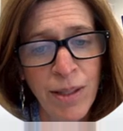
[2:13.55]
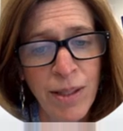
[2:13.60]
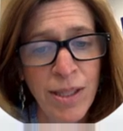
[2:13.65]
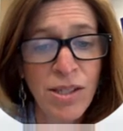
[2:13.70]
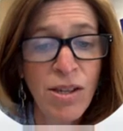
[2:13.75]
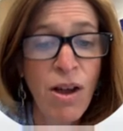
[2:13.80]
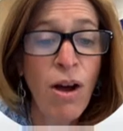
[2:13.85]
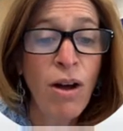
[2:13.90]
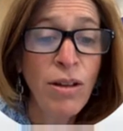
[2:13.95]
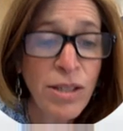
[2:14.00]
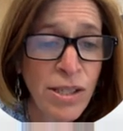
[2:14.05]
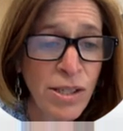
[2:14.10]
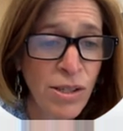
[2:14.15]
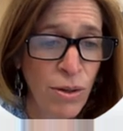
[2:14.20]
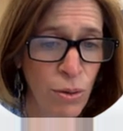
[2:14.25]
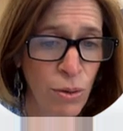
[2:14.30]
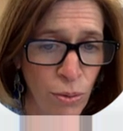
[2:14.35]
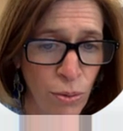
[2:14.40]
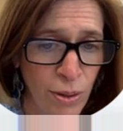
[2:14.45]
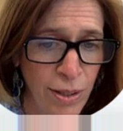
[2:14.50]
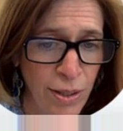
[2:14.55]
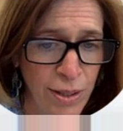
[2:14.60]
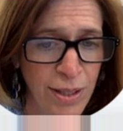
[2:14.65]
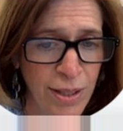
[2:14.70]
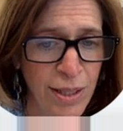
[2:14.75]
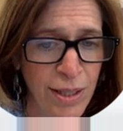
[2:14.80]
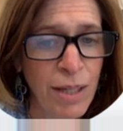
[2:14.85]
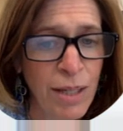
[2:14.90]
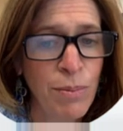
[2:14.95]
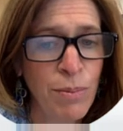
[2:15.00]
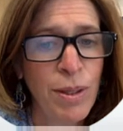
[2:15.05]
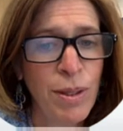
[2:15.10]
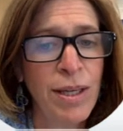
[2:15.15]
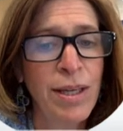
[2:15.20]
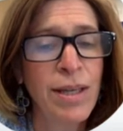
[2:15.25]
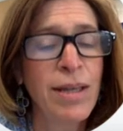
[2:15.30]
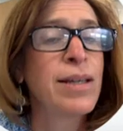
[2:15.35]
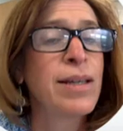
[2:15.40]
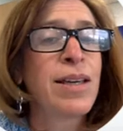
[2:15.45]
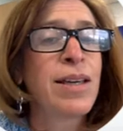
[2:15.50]
is also going
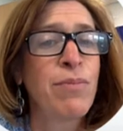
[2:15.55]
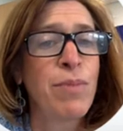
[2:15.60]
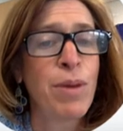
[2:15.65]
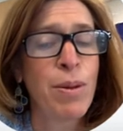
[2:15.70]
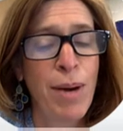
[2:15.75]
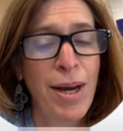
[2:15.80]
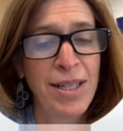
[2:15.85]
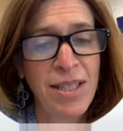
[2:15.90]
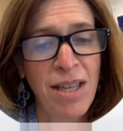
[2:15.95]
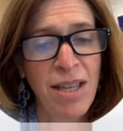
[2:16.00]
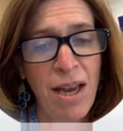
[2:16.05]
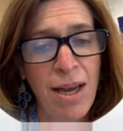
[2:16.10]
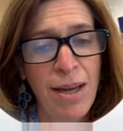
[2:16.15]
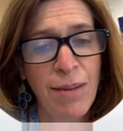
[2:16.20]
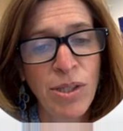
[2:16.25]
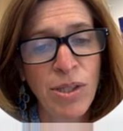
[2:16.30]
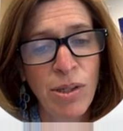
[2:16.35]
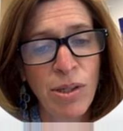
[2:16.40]
to give me my time.